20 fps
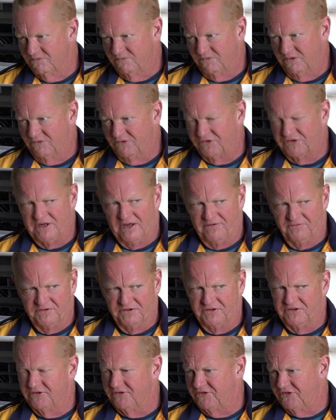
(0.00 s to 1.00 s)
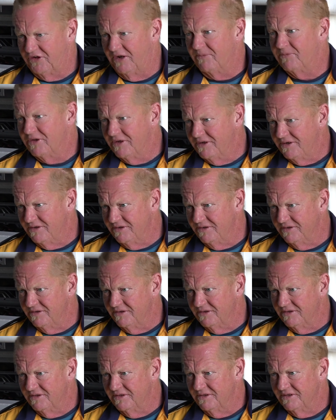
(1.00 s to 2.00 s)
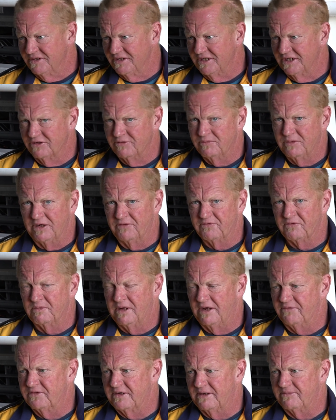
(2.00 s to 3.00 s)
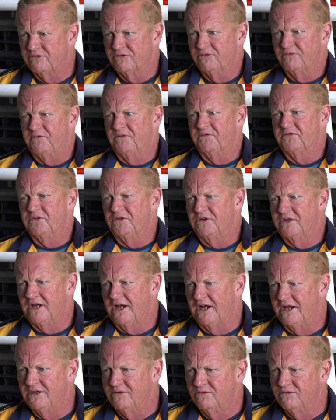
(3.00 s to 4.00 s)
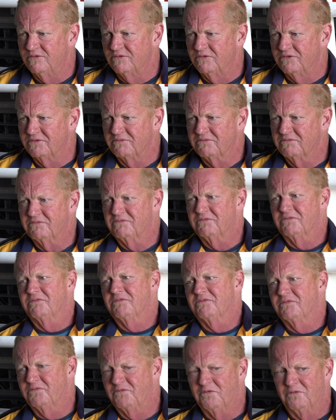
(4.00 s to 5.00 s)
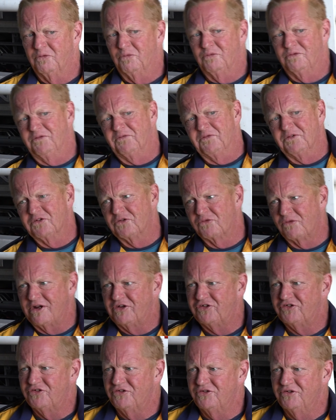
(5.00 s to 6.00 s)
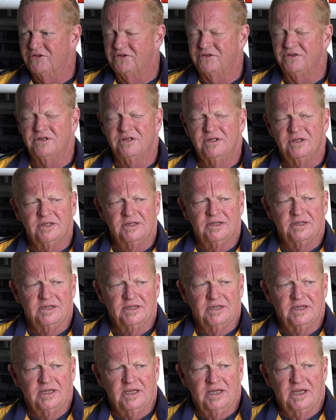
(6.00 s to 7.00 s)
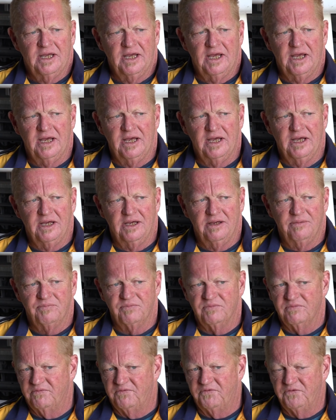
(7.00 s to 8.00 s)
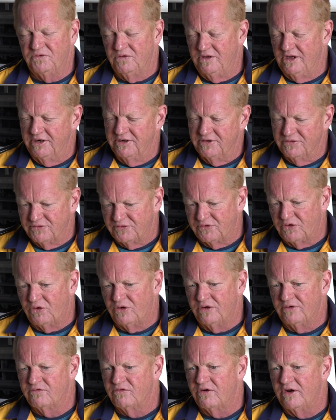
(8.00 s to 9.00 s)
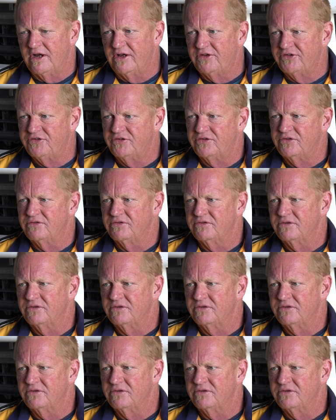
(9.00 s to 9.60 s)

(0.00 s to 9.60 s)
when it was nothing to something. You know, it'd blow from nothing up to a 15k, what, from a different direction, and fuel loading was high of grass.